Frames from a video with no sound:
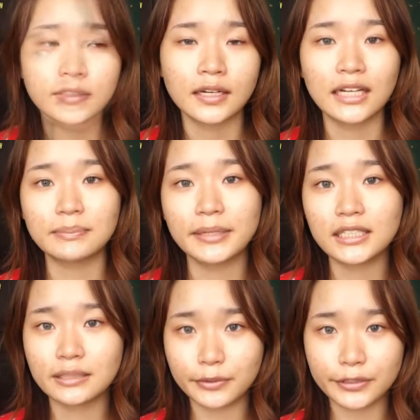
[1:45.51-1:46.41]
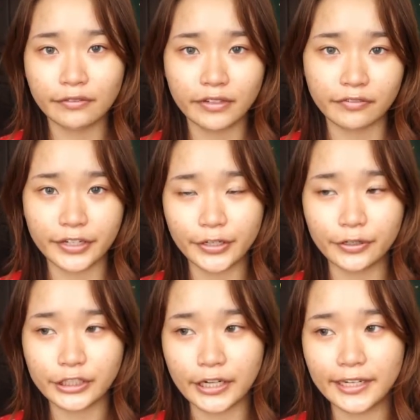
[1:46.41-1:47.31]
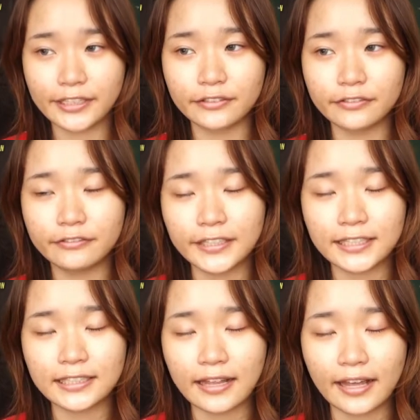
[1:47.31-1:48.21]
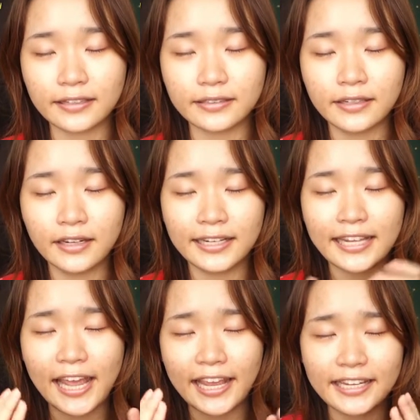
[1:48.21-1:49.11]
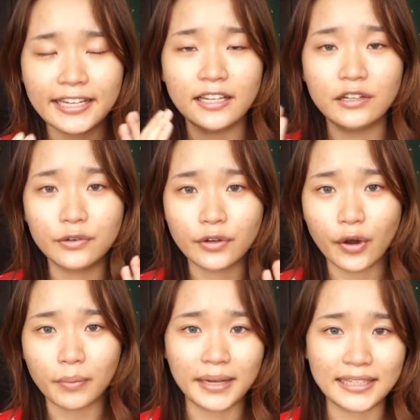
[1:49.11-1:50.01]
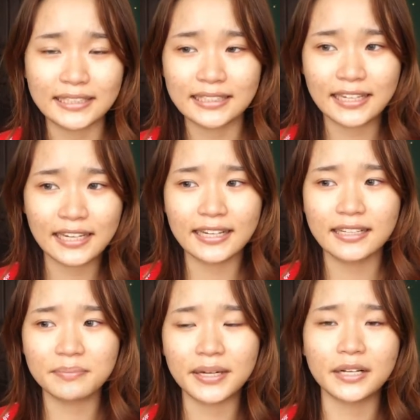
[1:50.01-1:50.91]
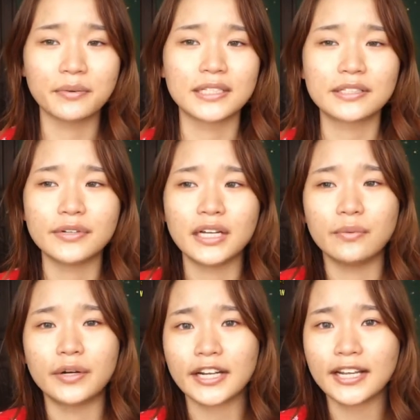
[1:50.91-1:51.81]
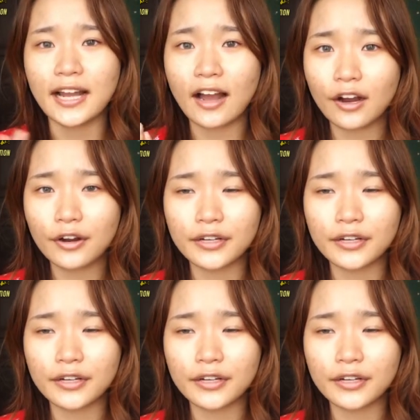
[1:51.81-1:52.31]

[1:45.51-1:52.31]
I spent most of the video trying to fix that cakey look on my skin, but it wasn't really working out.